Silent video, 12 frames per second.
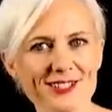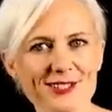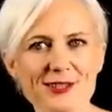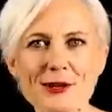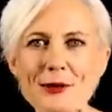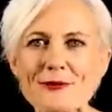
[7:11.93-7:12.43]

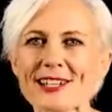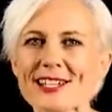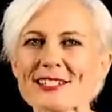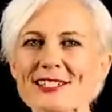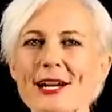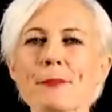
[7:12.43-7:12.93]

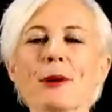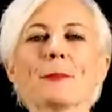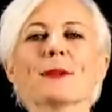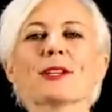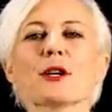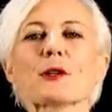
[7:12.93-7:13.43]
snowflakes, a
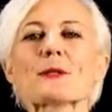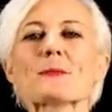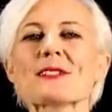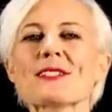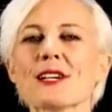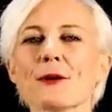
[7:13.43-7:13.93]
popular
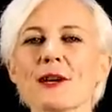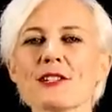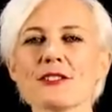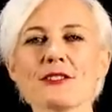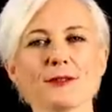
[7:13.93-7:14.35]
Christmas decoration